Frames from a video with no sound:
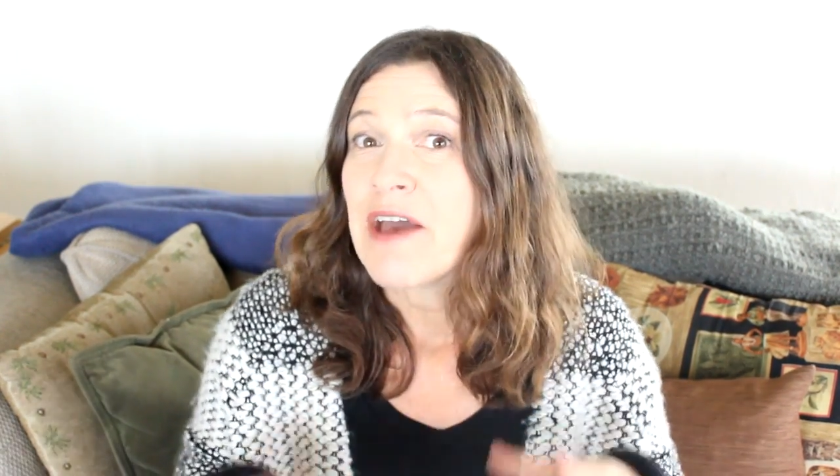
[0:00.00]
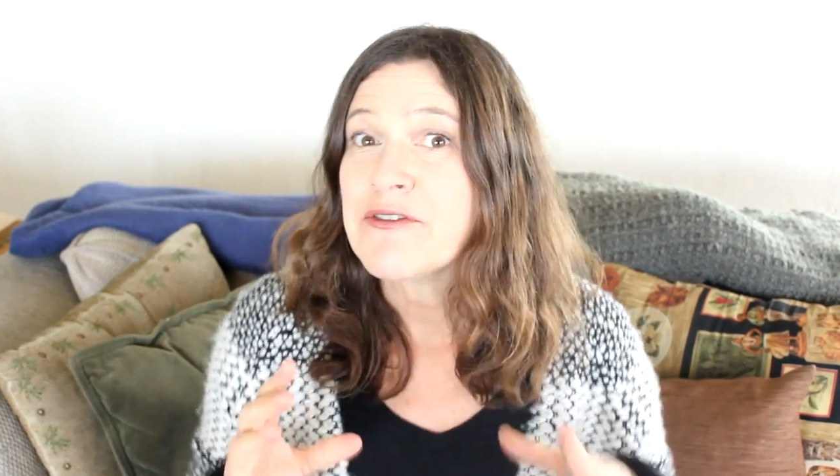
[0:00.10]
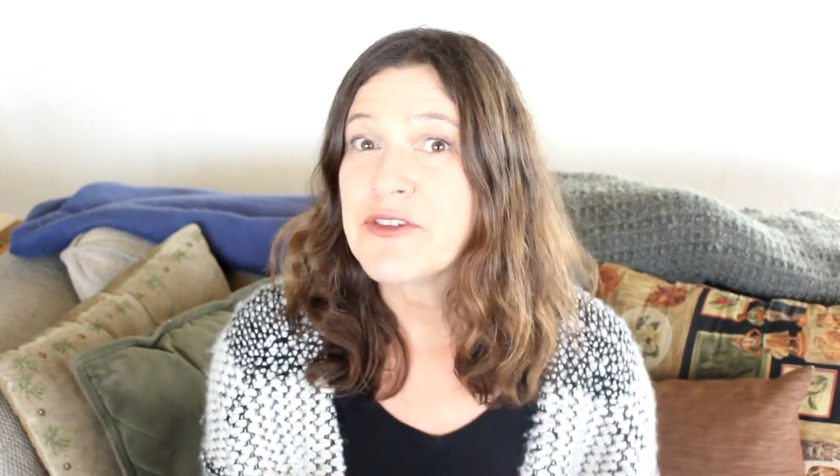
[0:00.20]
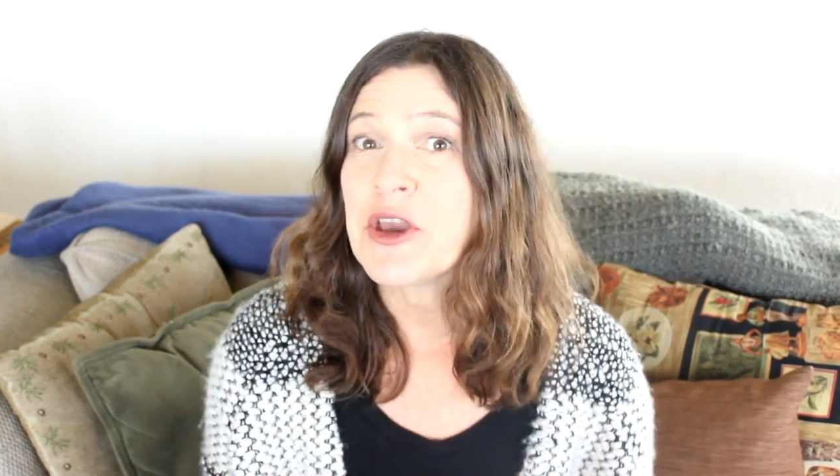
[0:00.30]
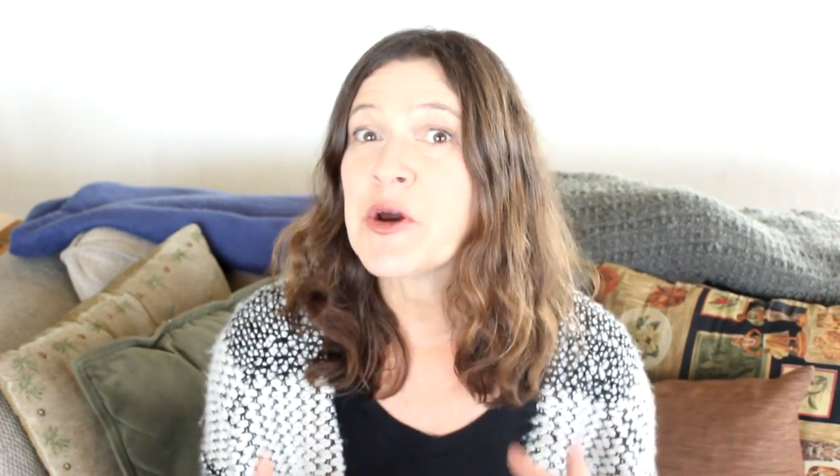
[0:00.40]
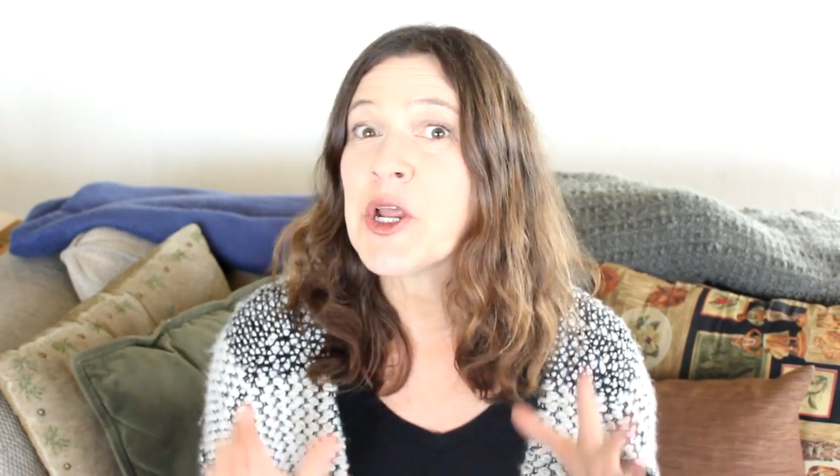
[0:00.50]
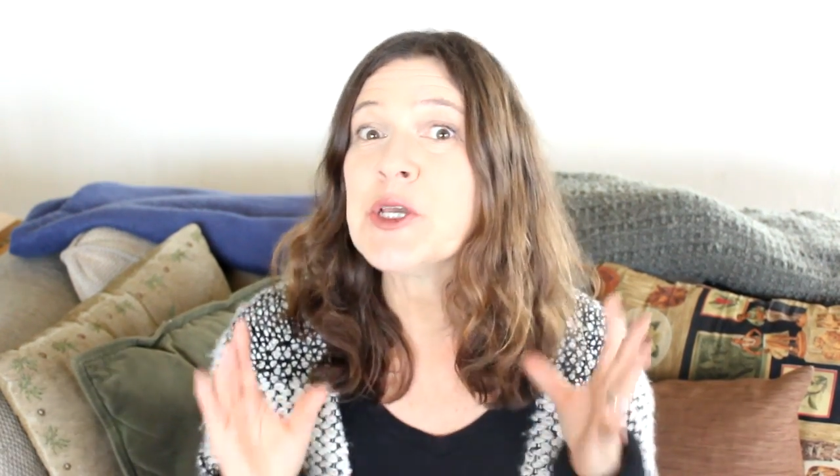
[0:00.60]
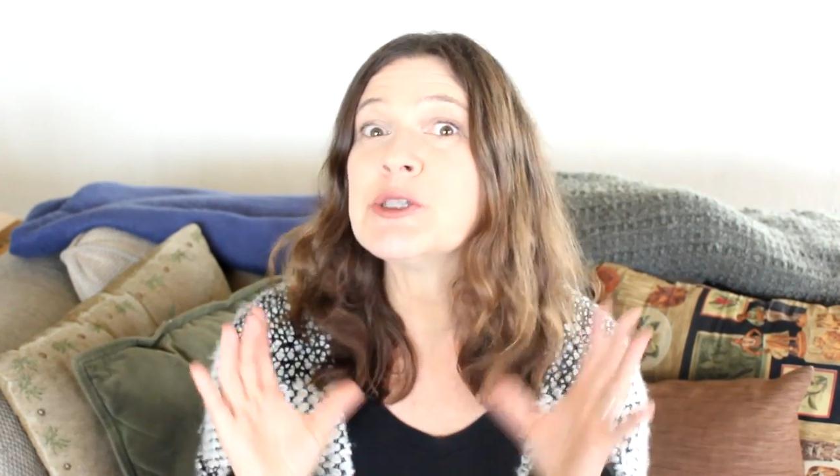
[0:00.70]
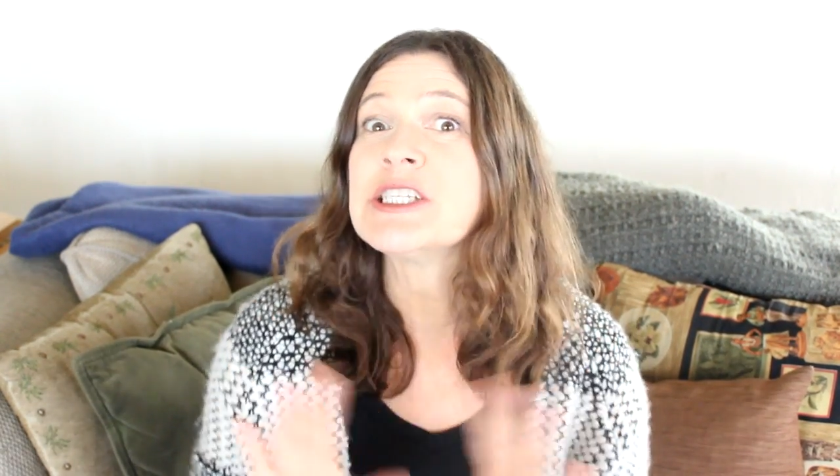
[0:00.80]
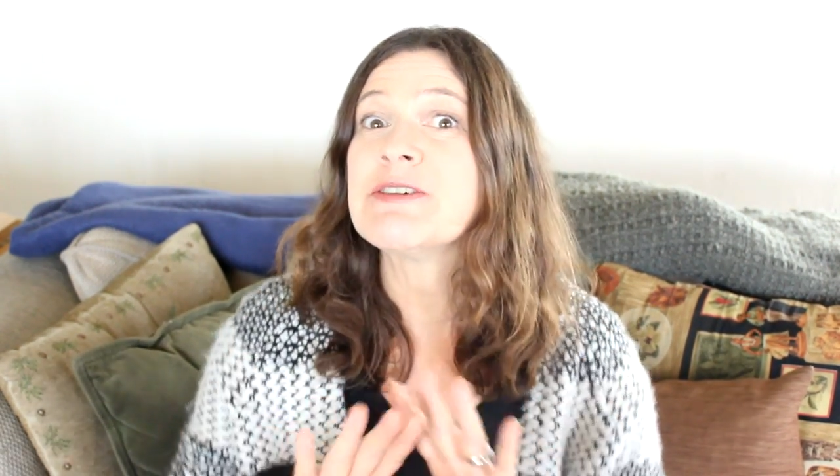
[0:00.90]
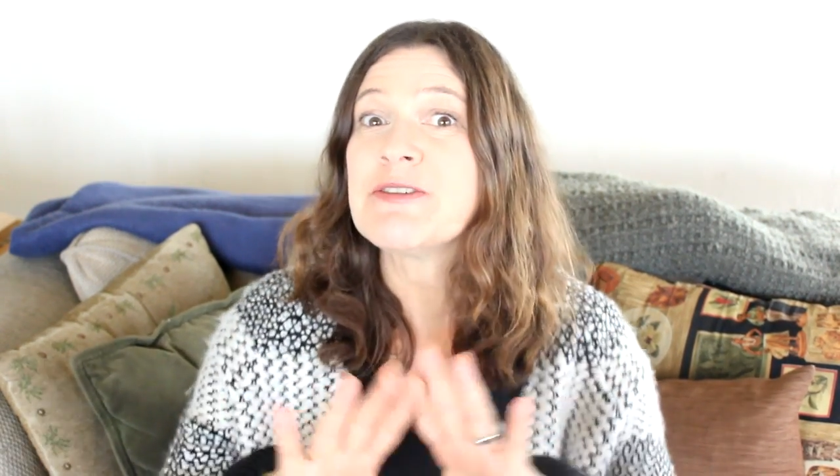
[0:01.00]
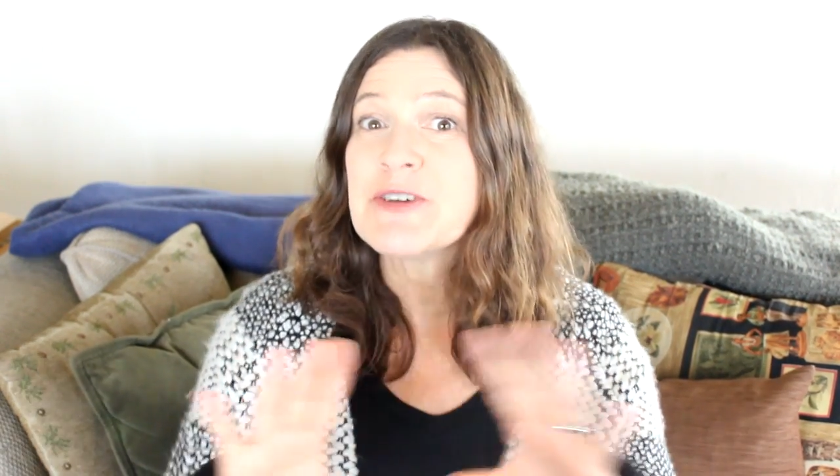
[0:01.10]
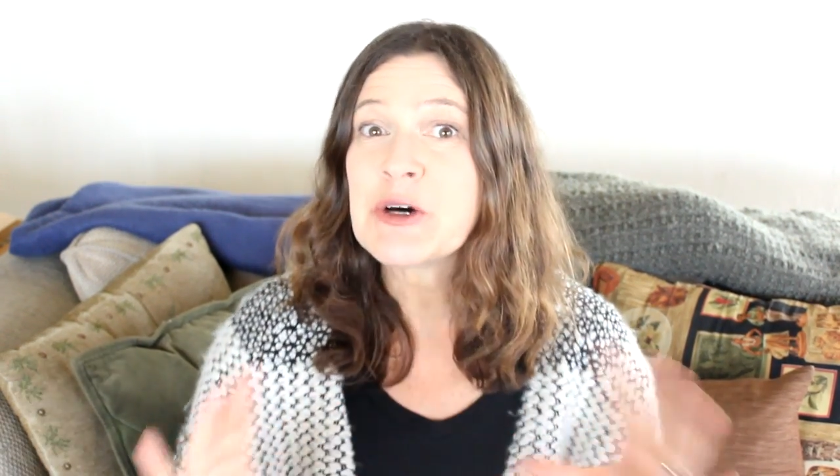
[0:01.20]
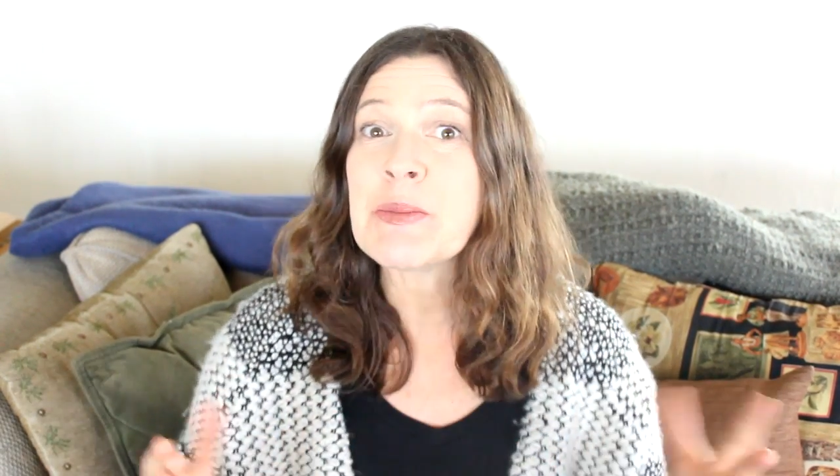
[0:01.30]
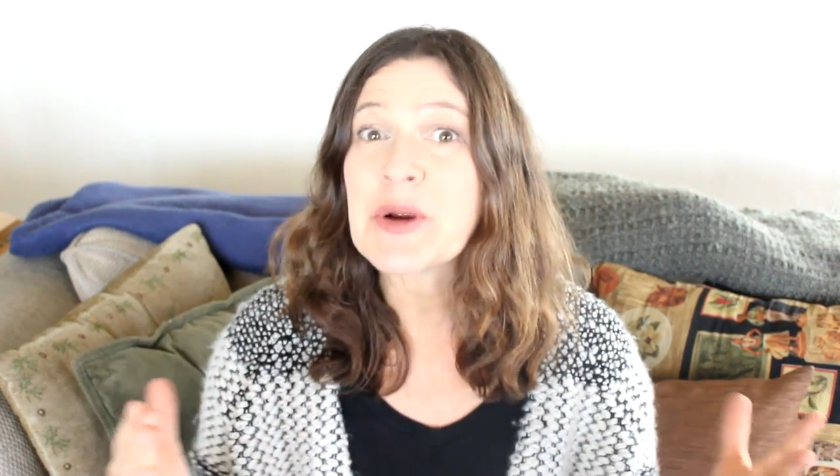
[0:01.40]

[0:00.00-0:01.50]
Fiona used to film